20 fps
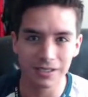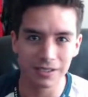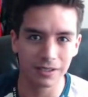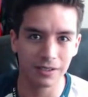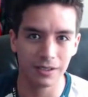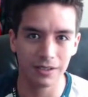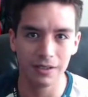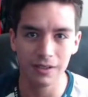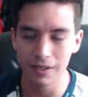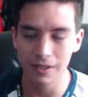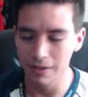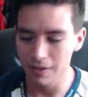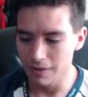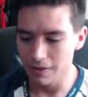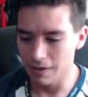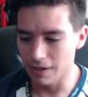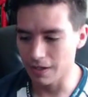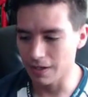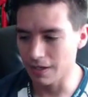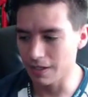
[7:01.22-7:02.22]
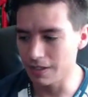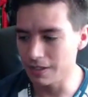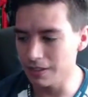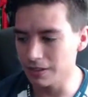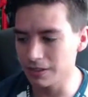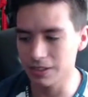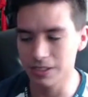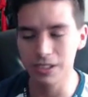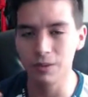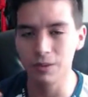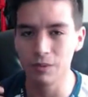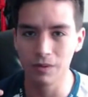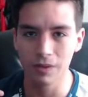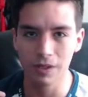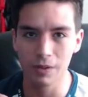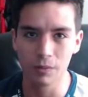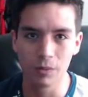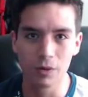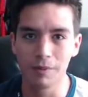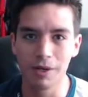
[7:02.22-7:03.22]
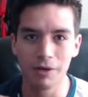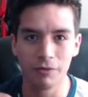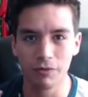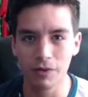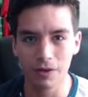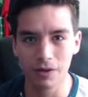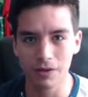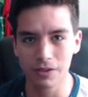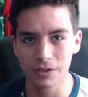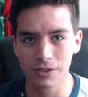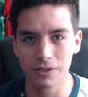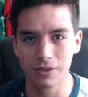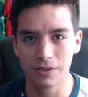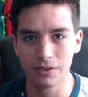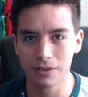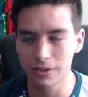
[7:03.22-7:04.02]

to see like where my flaws are.